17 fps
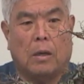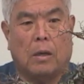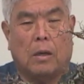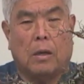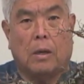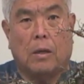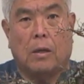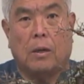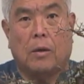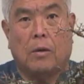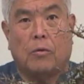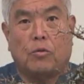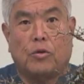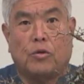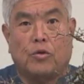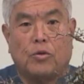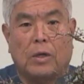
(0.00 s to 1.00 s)
I
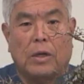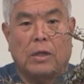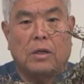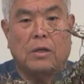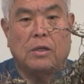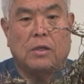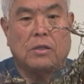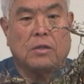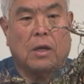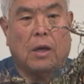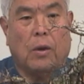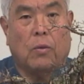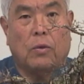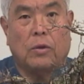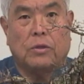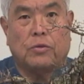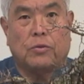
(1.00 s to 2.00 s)
was trying to
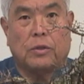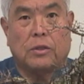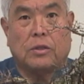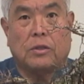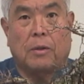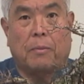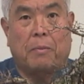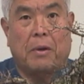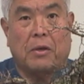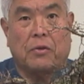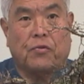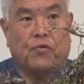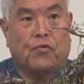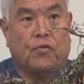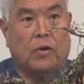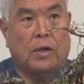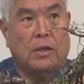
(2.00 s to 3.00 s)
decide which was the best
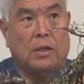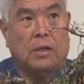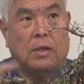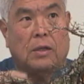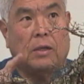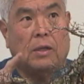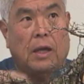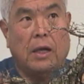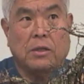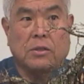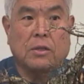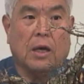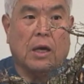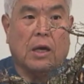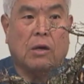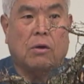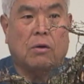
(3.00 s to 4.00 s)
front. That
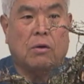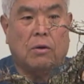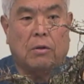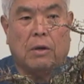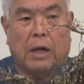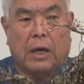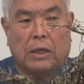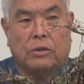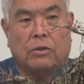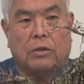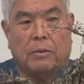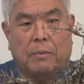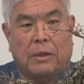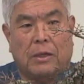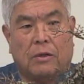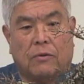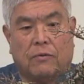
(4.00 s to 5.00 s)
side could actually
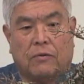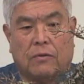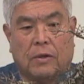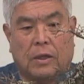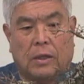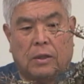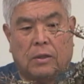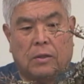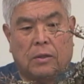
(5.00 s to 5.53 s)
be the front.